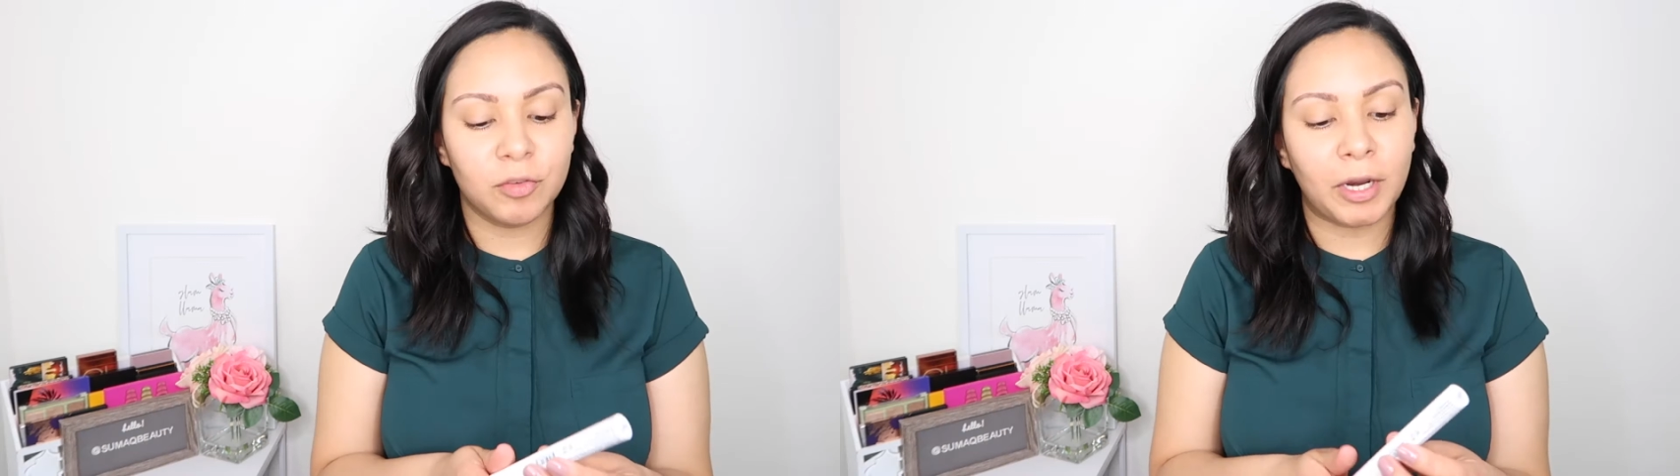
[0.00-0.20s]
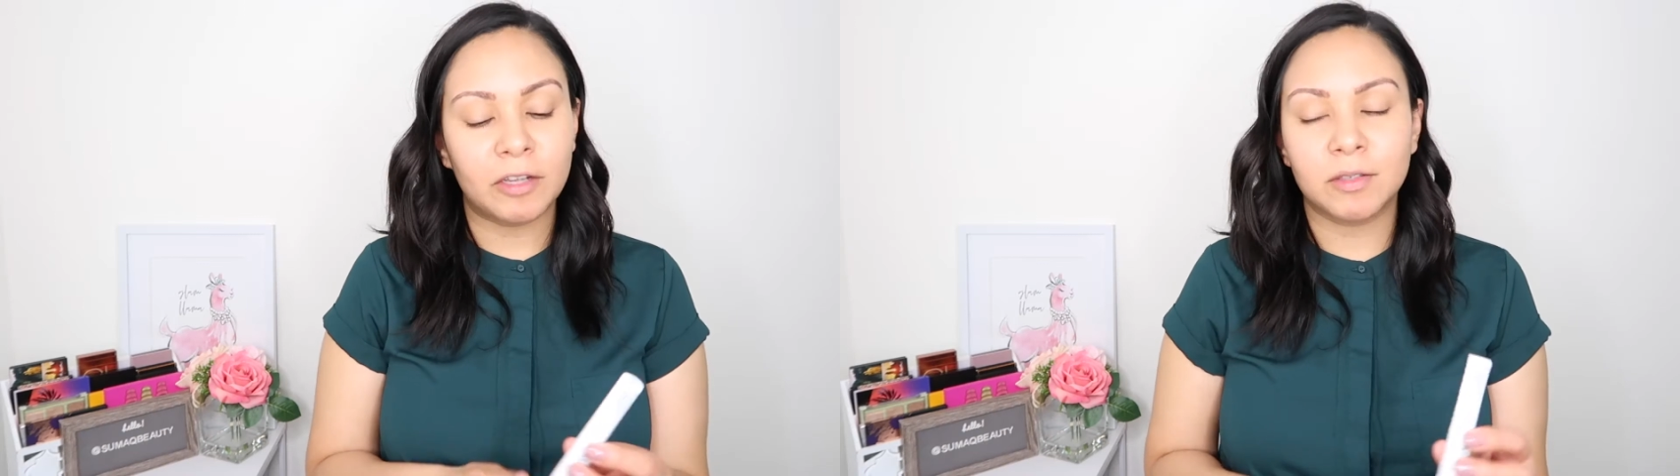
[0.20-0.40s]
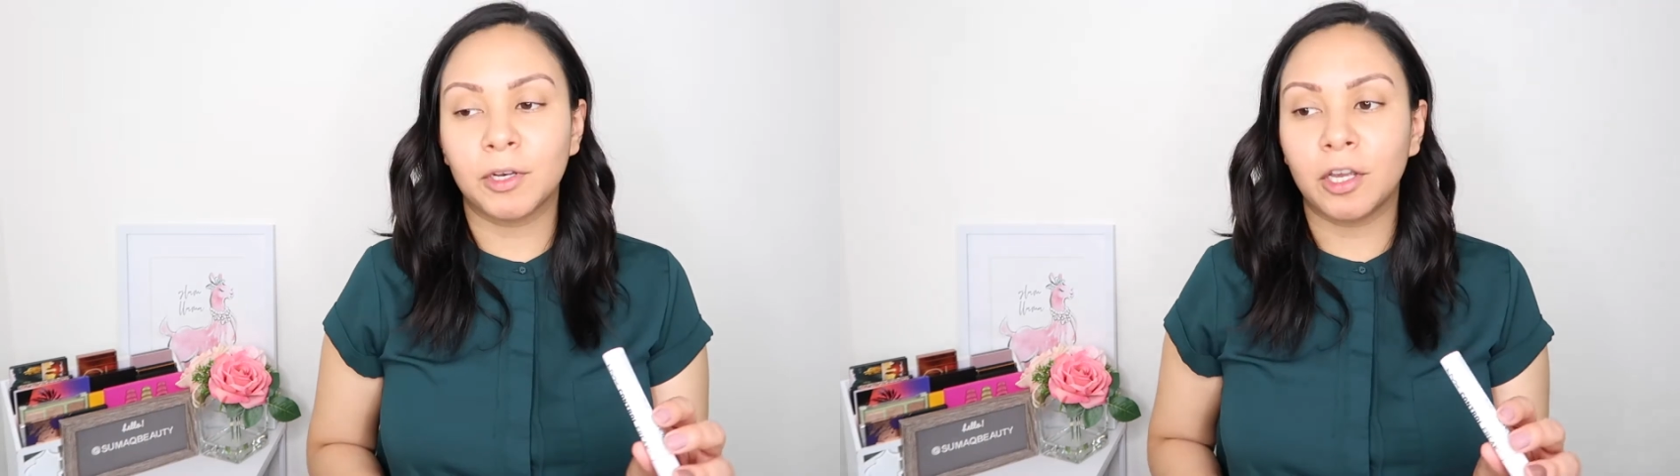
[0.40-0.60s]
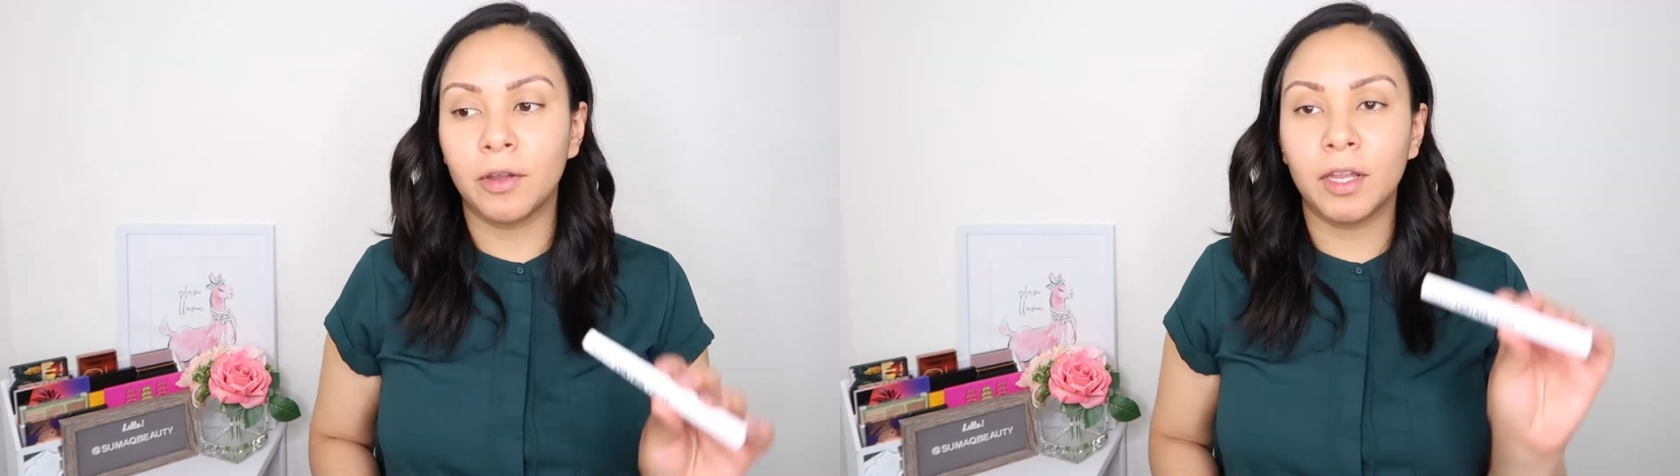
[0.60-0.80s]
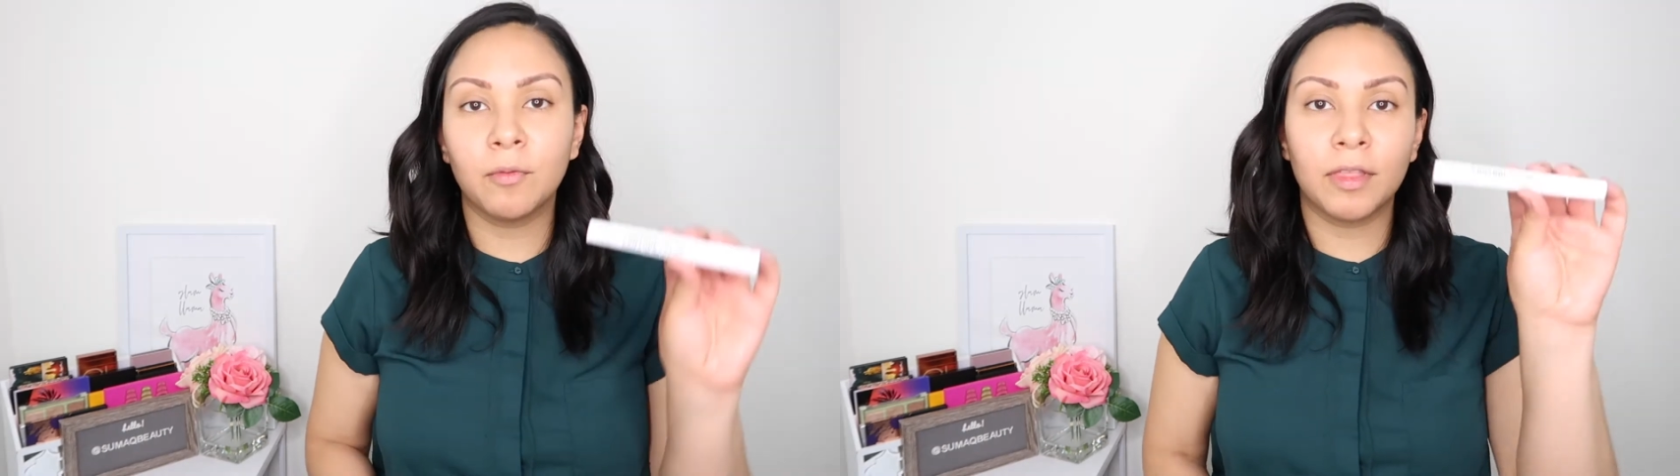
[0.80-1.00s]
the brows, I'm going to go
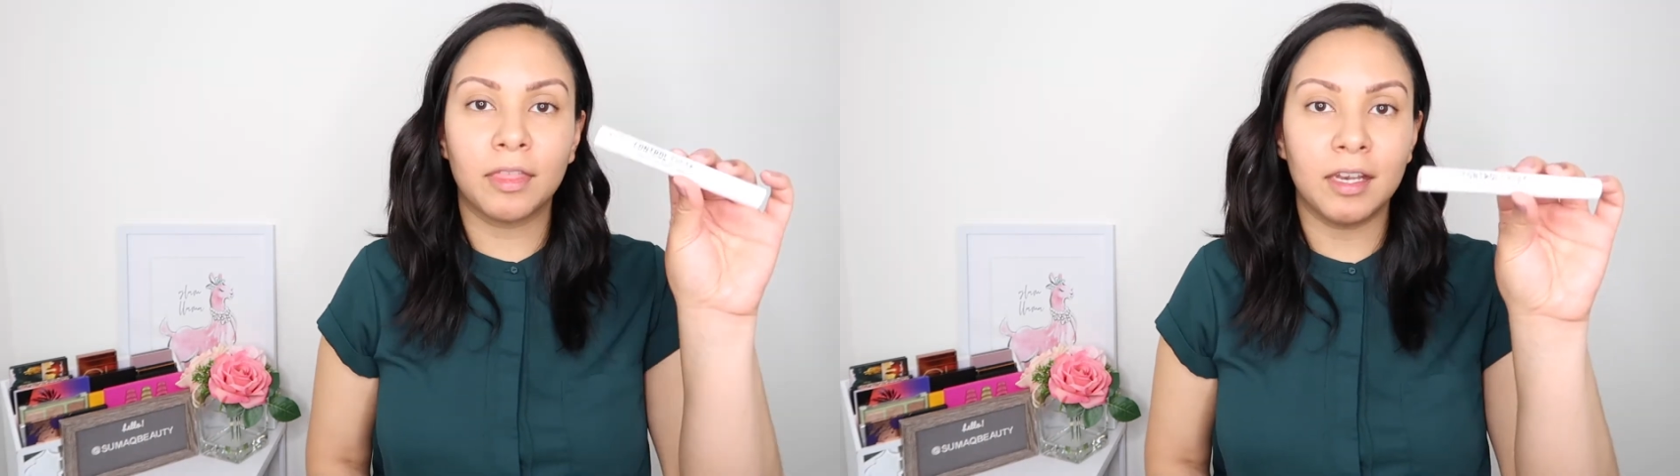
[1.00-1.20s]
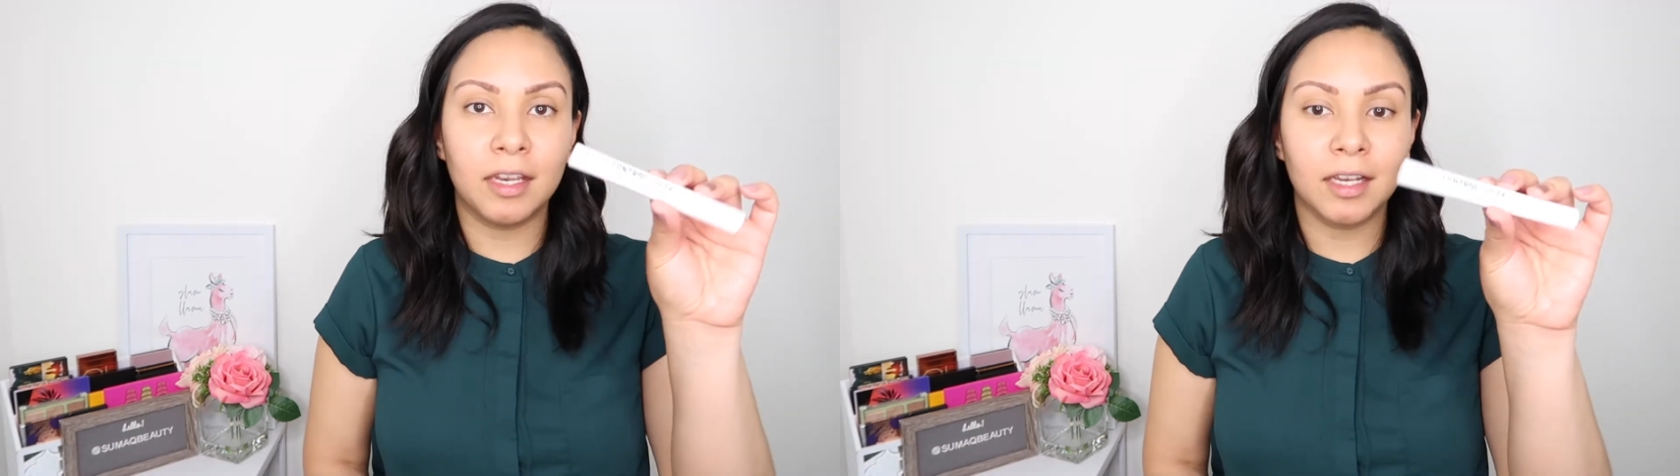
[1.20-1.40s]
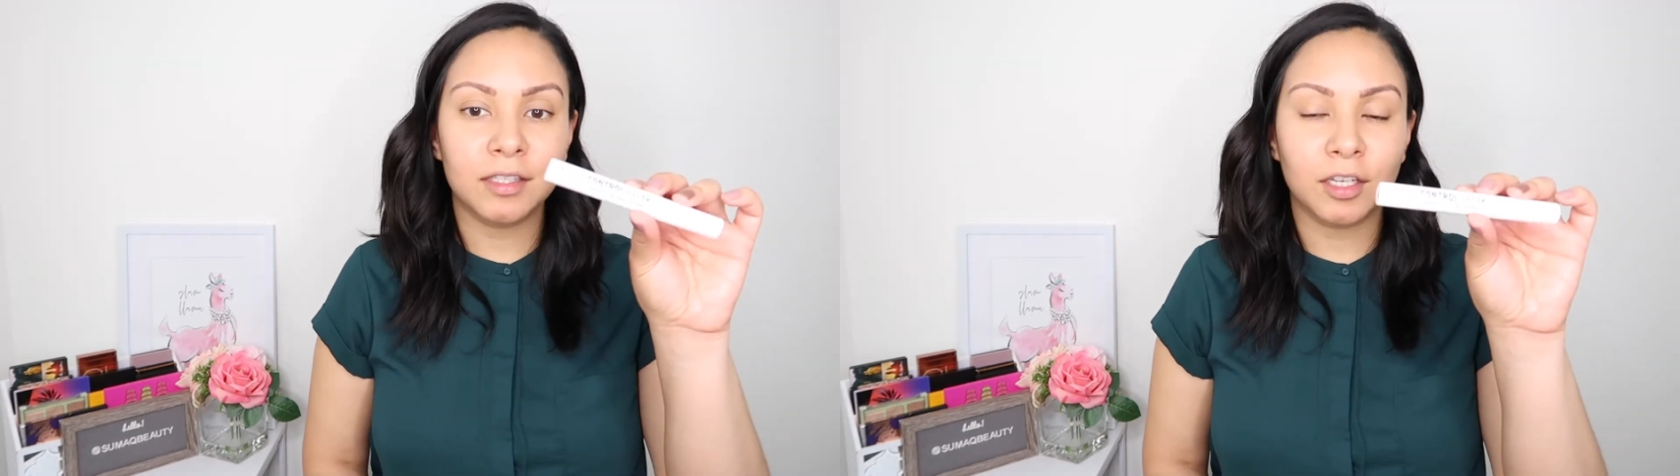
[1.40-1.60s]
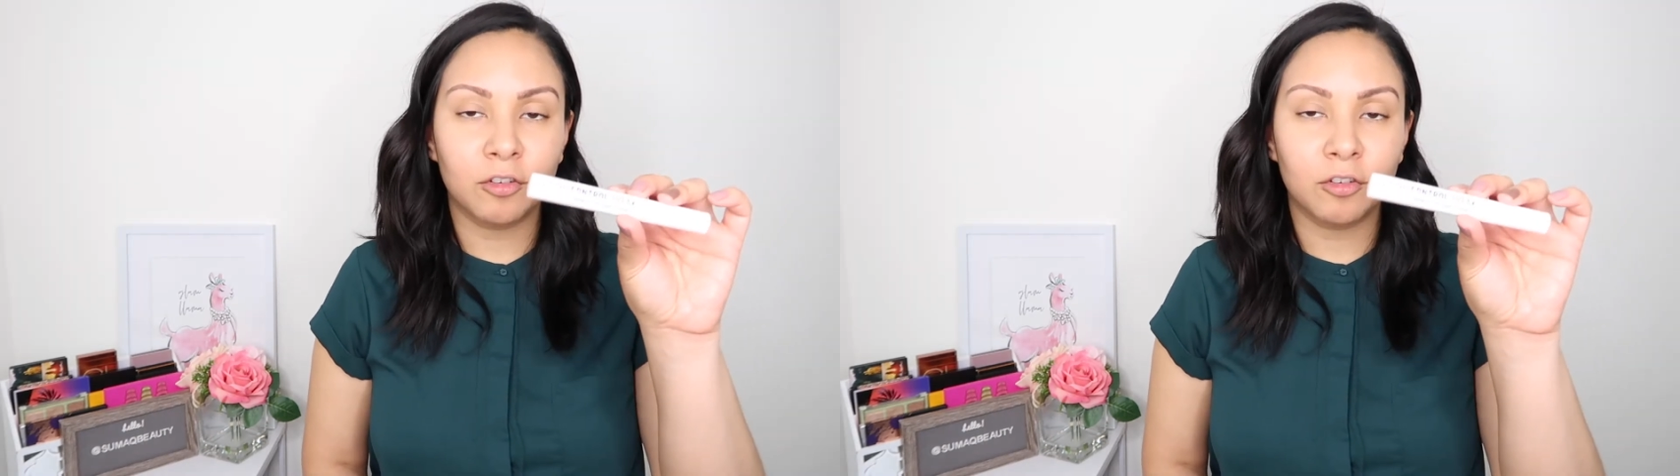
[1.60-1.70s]
in with the NYX